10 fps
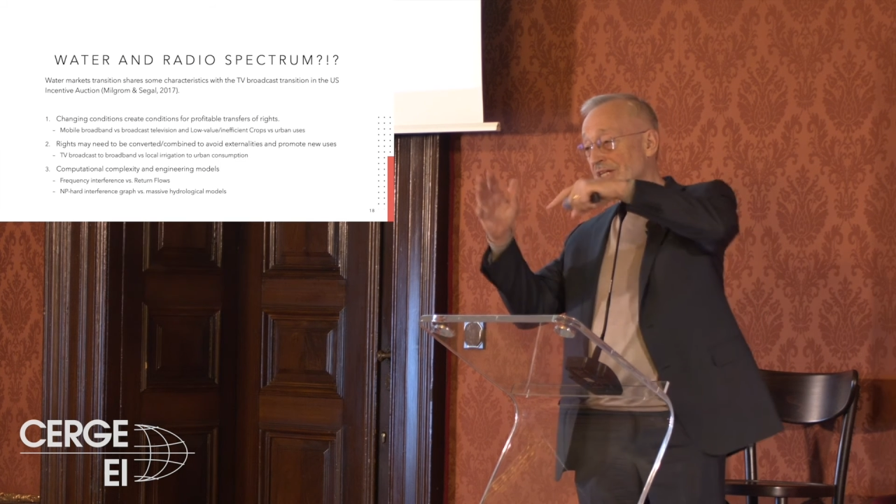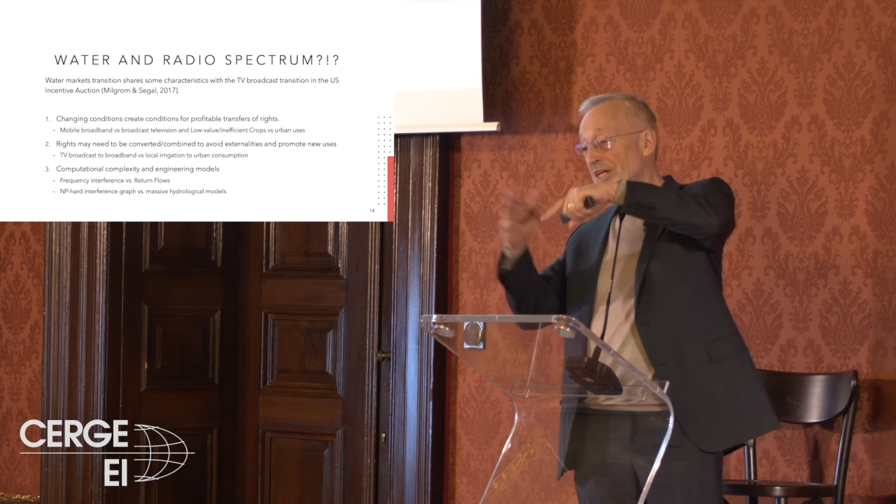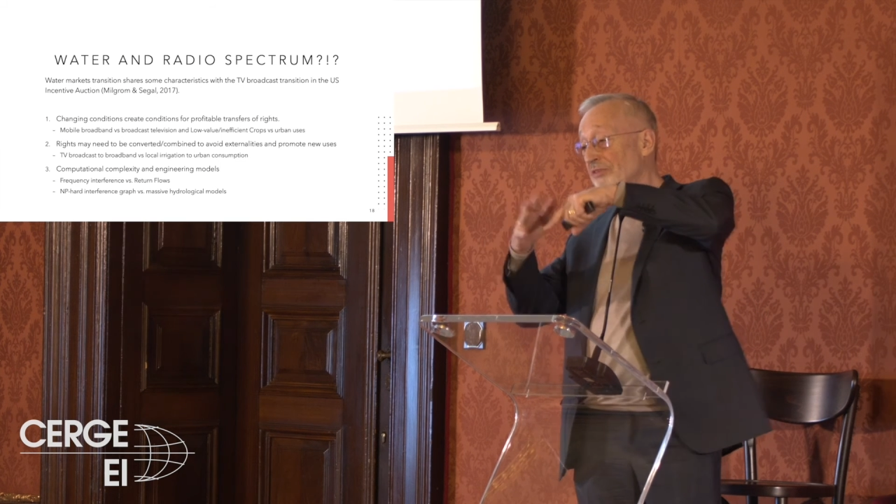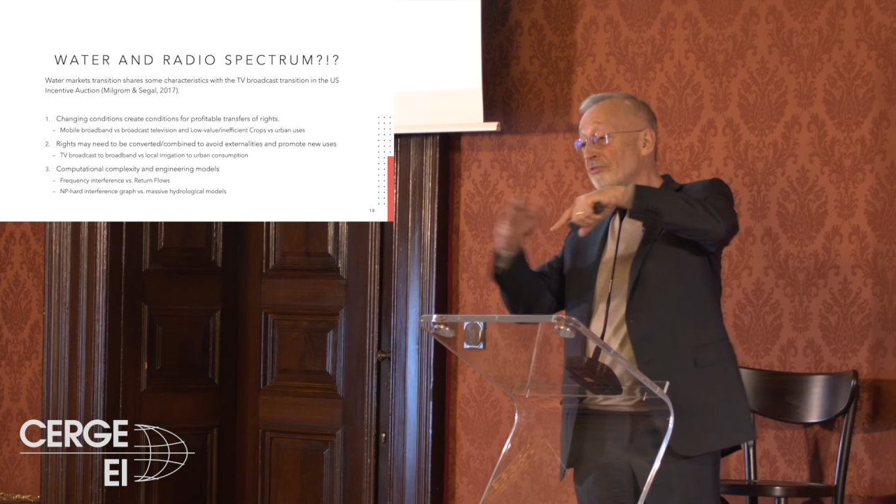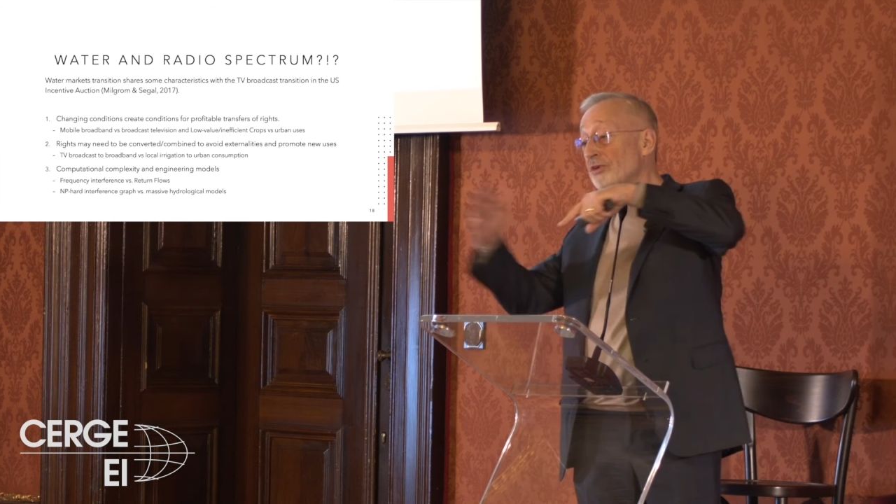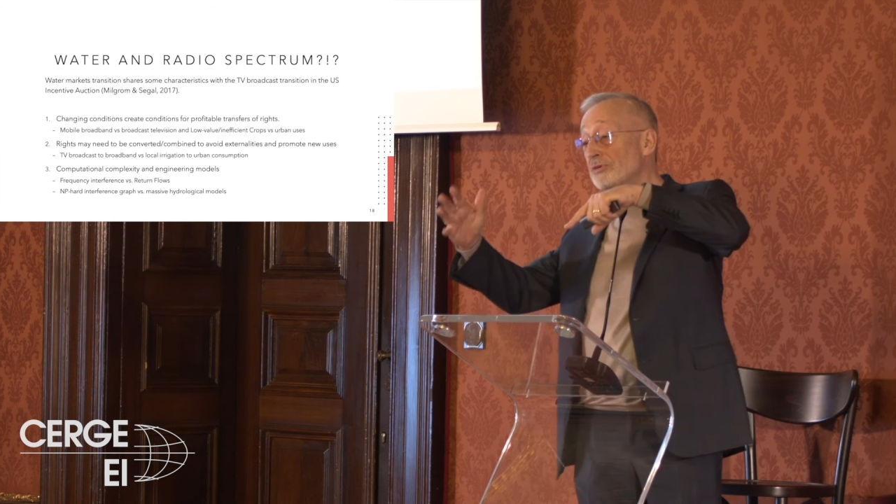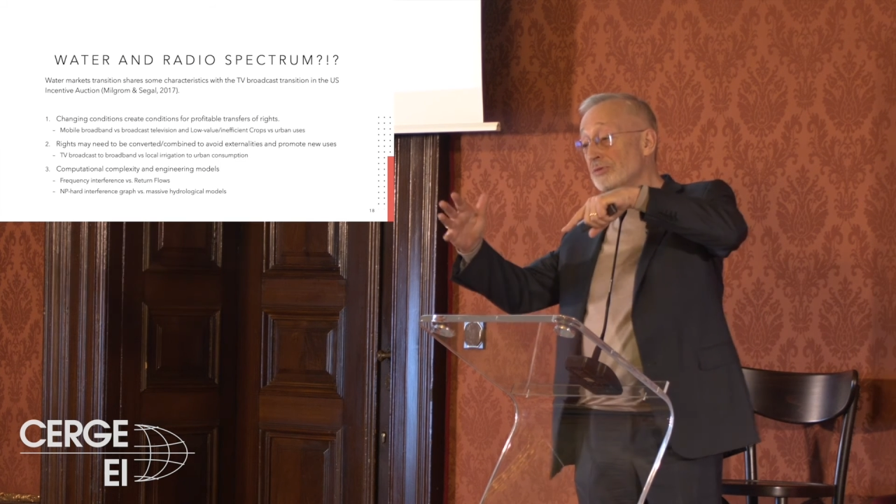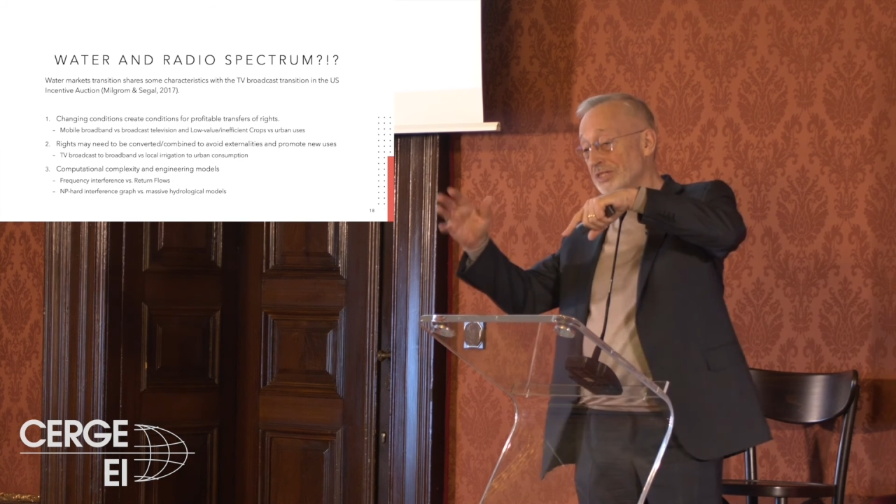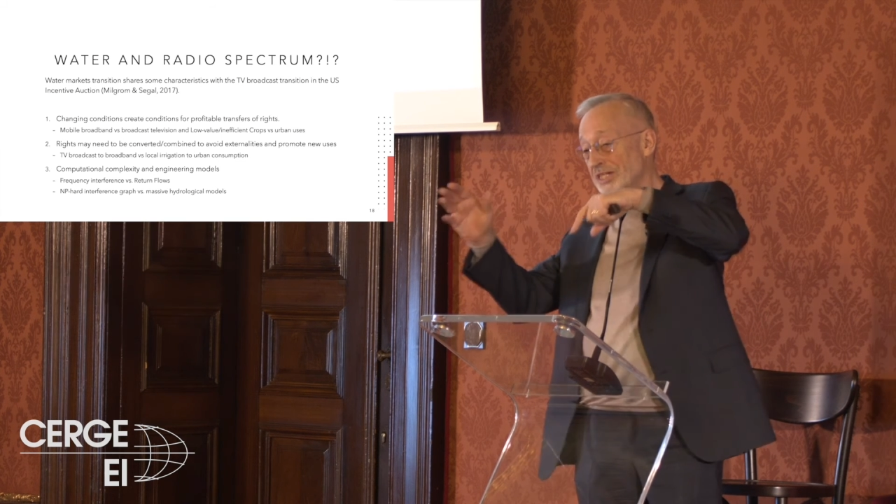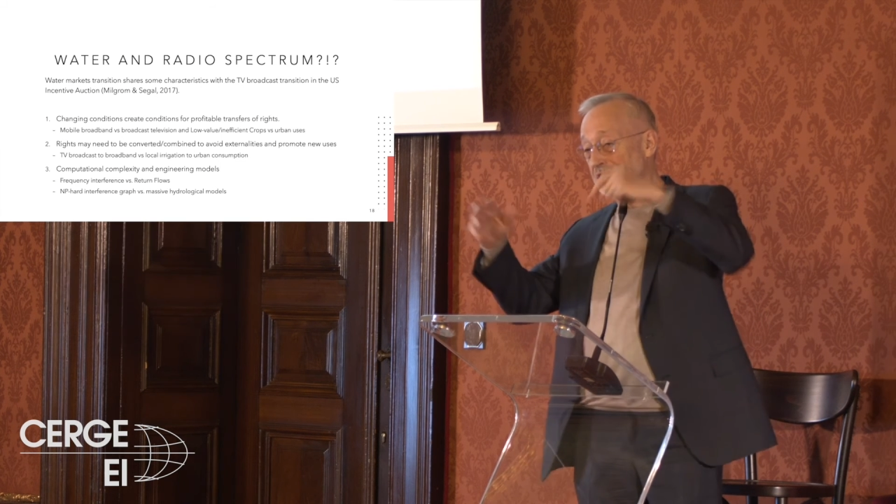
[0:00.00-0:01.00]
in
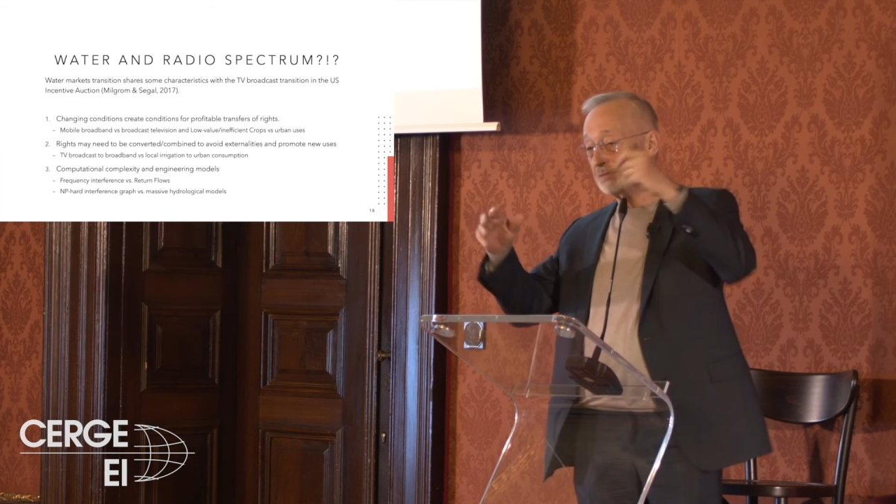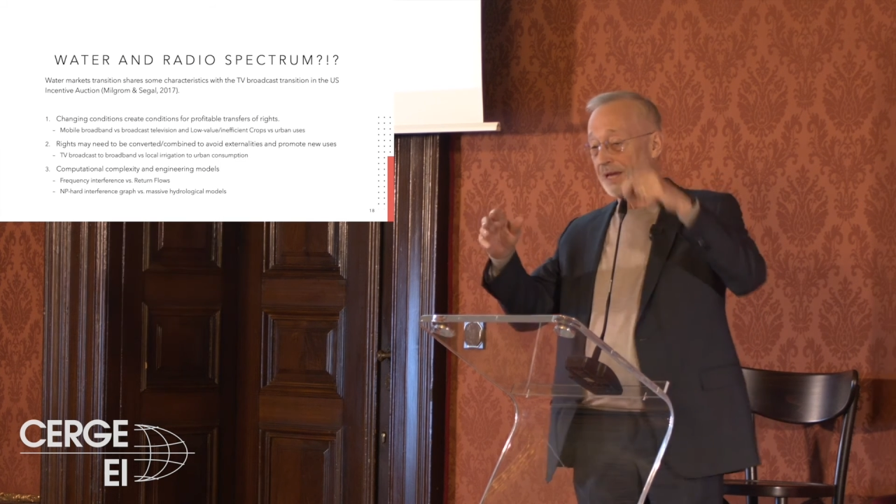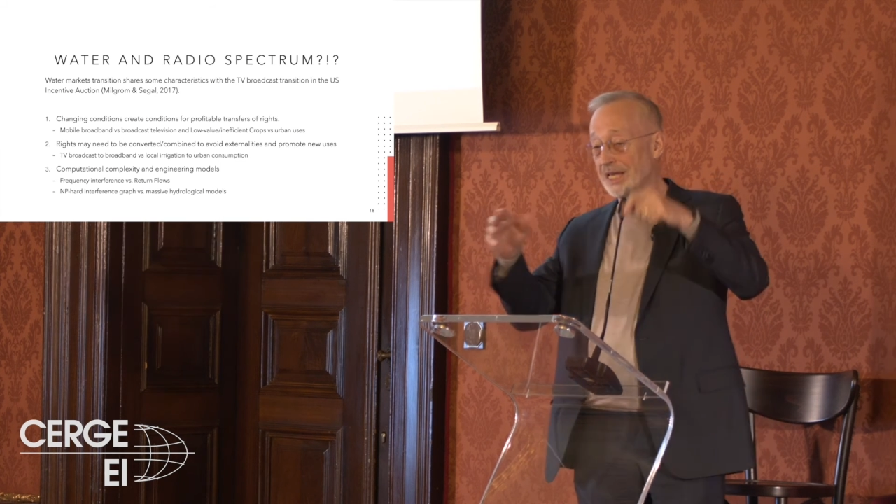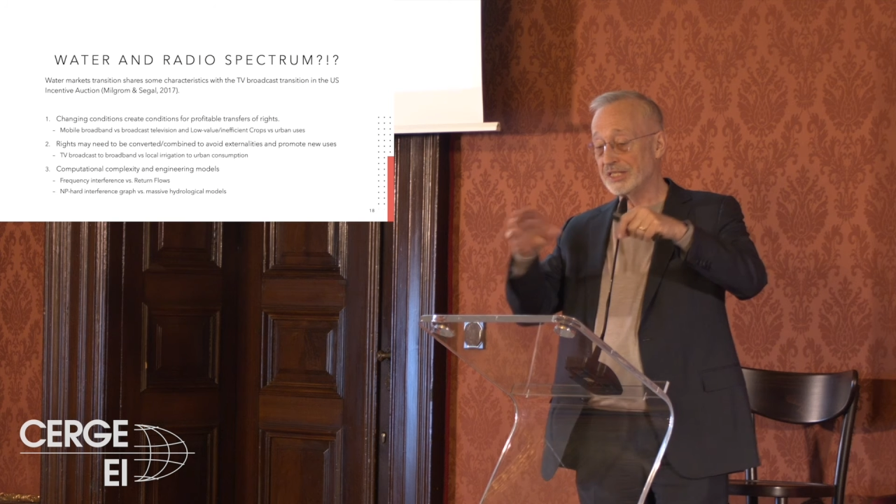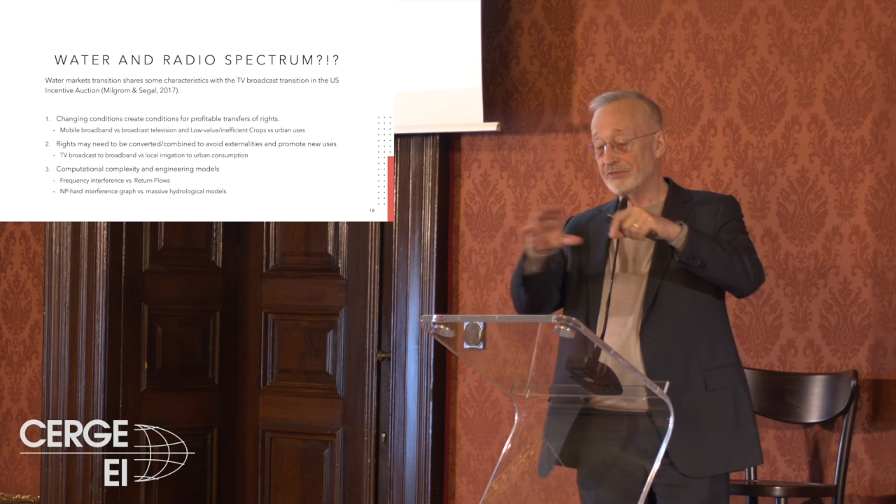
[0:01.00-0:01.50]
frequency space.